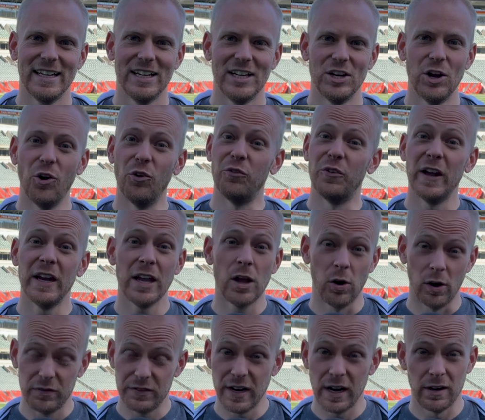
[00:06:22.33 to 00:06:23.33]
No video
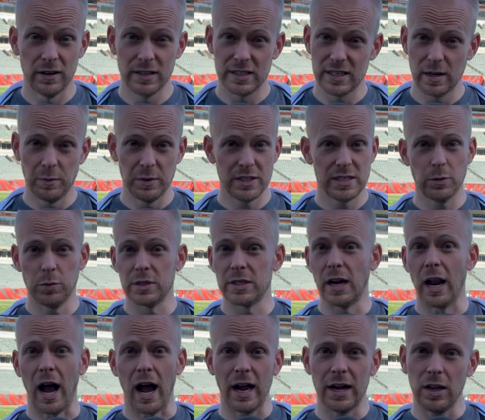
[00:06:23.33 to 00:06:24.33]
of Darrin Simmons. It was
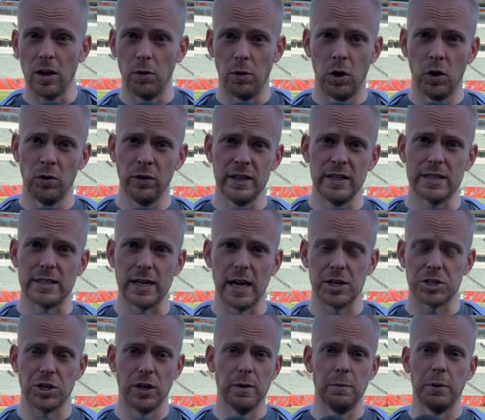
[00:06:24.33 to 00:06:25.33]
an audio only
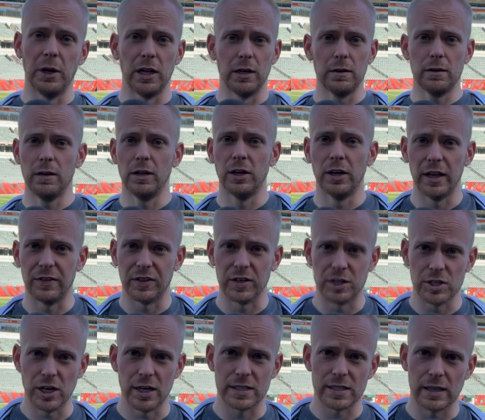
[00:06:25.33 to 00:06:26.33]
session, but you get the
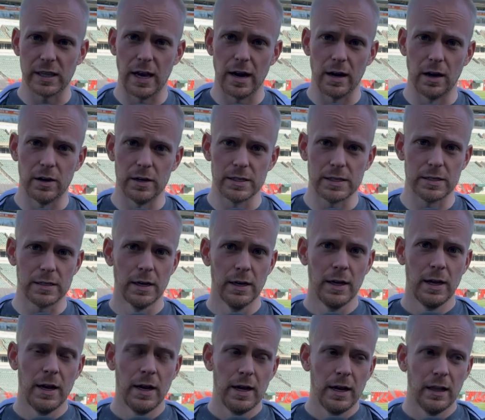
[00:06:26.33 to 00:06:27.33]
gist. There is
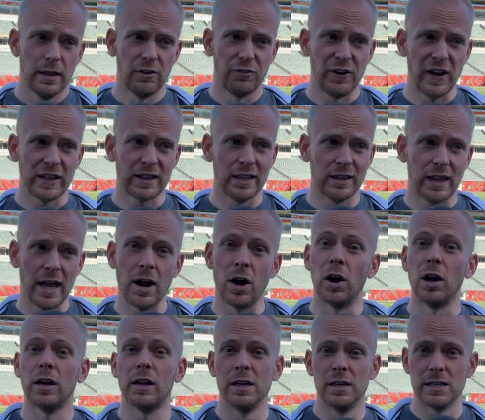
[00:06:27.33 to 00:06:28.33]
the fact that they
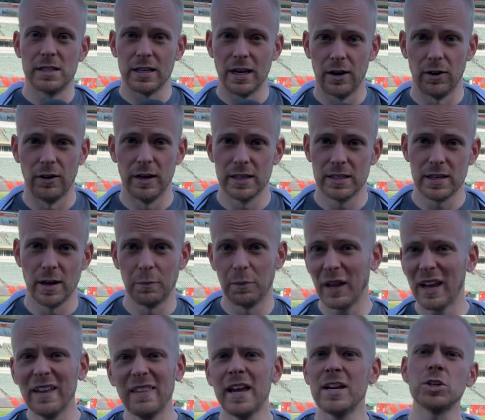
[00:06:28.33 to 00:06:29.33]
are considering
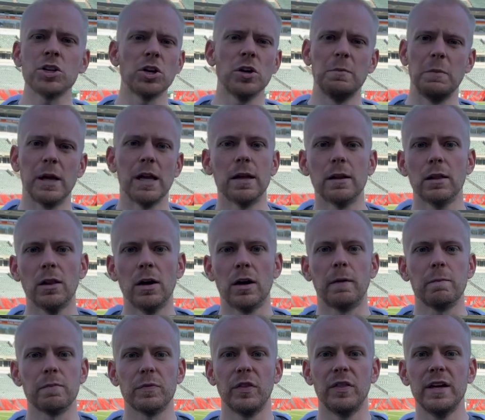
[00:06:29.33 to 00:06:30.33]
something, and they should be. Look,
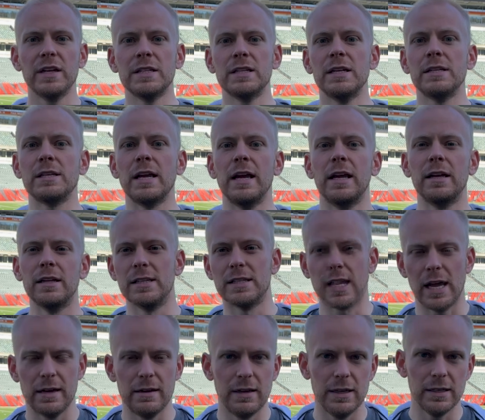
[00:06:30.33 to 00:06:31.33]
this is a
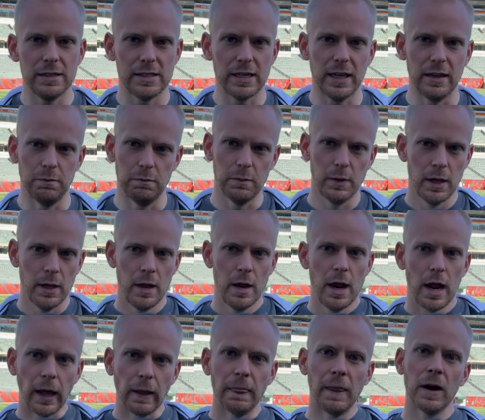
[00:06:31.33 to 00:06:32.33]
contending team
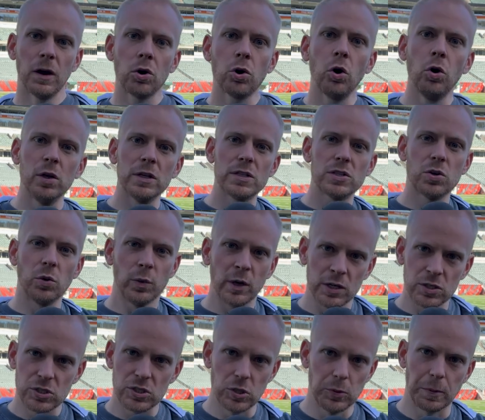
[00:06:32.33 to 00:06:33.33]
and their goal is to win
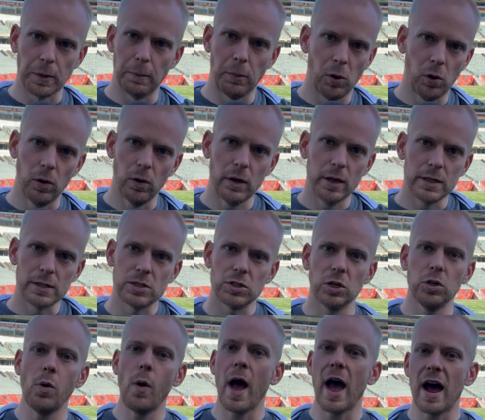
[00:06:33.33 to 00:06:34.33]
a Super Bowl. And so
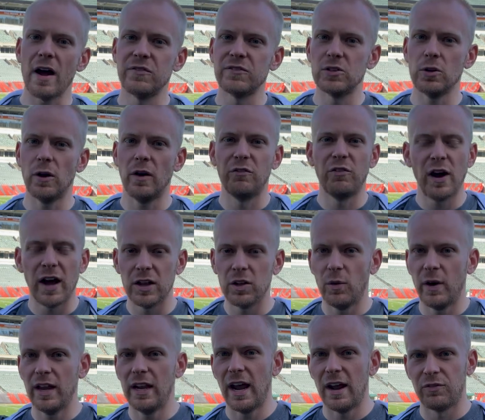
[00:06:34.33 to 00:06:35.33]
you have to
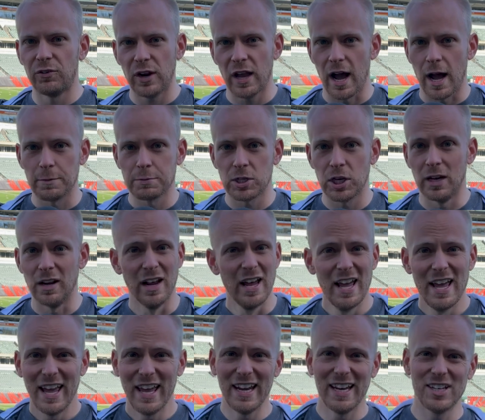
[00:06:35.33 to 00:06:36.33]
evaluate every option,
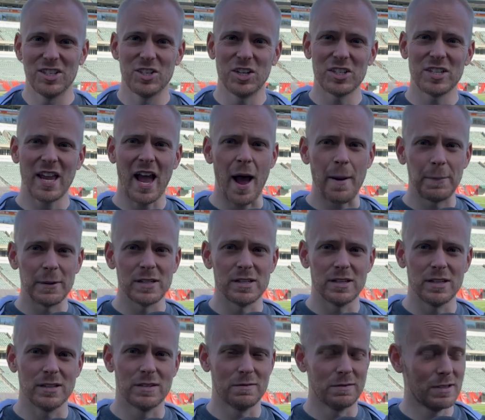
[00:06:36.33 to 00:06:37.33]
and it just happens
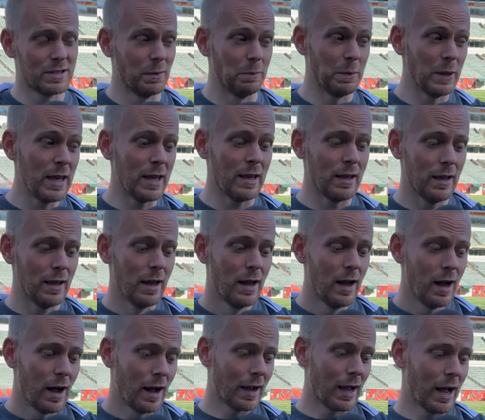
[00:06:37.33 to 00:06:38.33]
to, to be
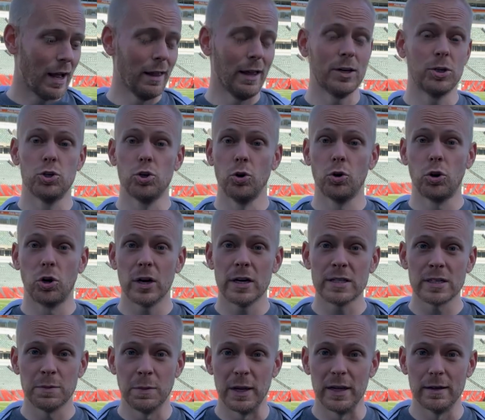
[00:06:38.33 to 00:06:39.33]
a guy like Drue
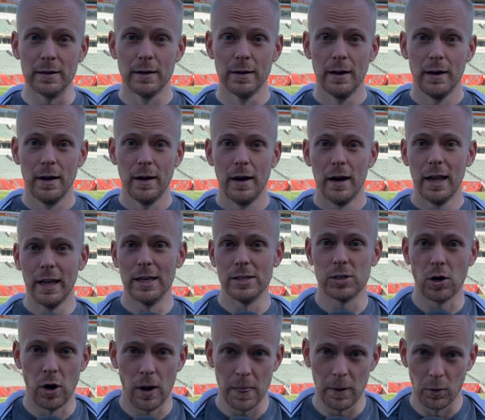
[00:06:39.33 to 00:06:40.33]
Chrisman is
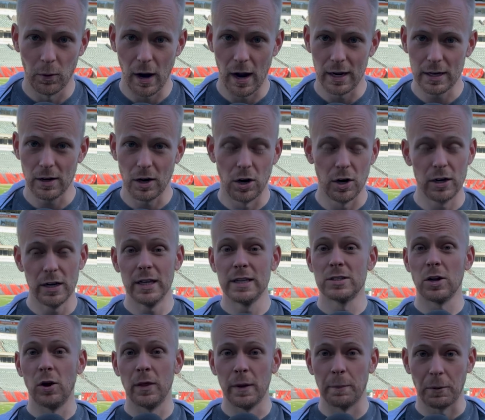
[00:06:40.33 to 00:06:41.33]
on the ro- or is
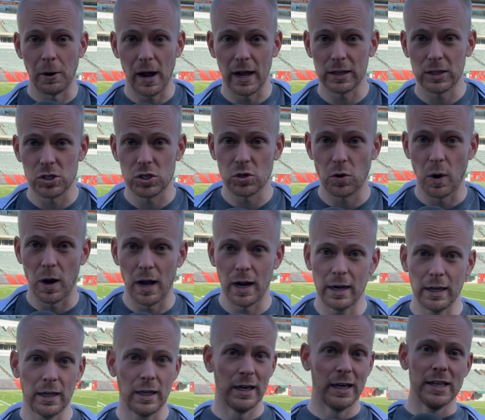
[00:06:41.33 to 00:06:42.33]
on the practice
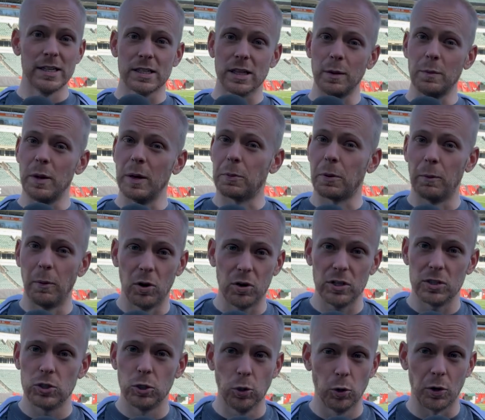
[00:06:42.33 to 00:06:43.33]
squad, can easily be
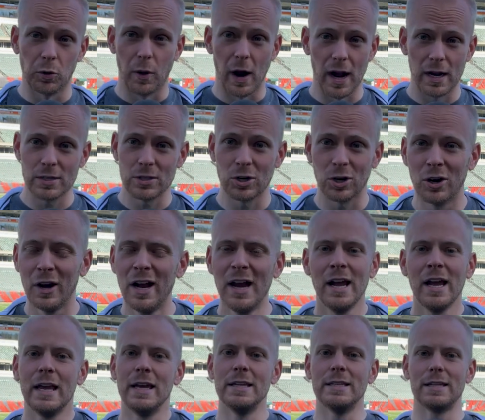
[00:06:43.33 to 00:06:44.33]
promoted to the roster.
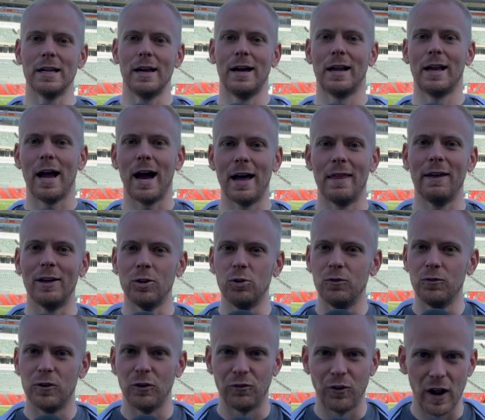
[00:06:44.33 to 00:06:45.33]
He's a guy that
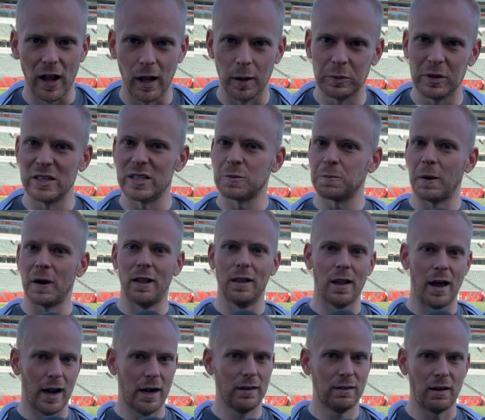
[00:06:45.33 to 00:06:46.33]
you've developed and spent a
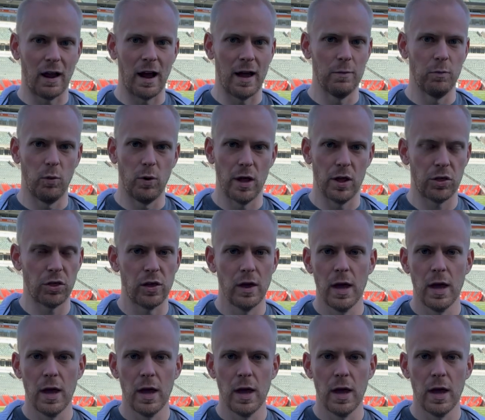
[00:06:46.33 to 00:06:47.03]
lot of time with.